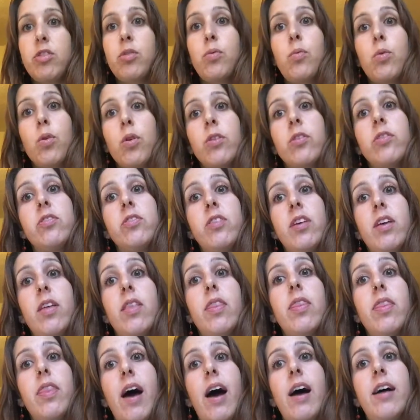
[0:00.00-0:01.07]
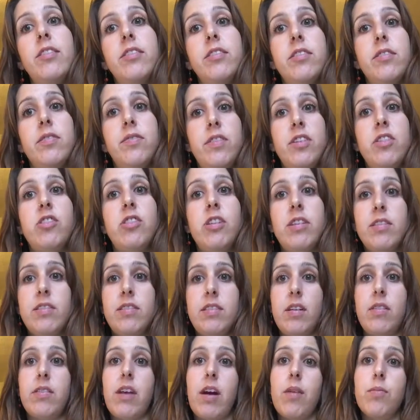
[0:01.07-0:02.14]
worsen that
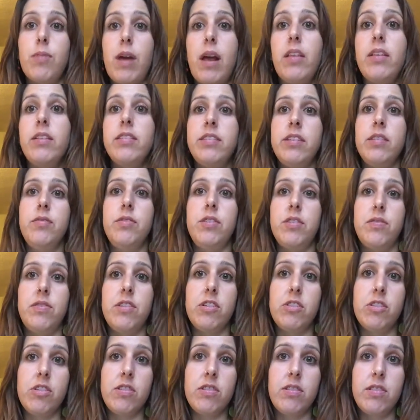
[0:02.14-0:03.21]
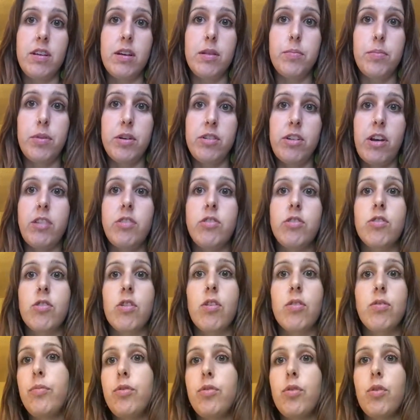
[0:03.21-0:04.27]
deficiency, or that relative deficiency in progesterone.